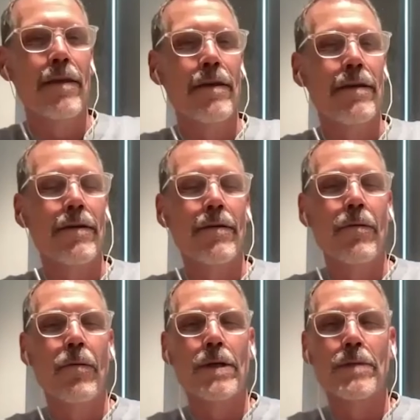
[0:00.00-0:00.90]
take
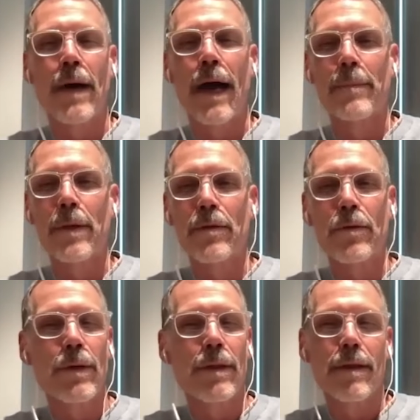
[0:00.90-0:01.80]
what's
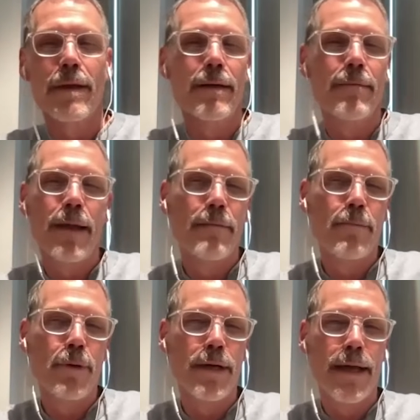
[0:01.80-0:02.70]
popular with it
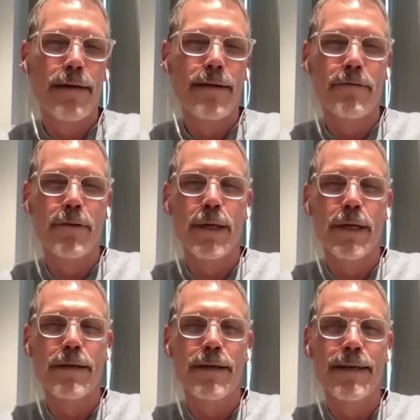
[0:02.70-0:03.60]
and put it out everywhere.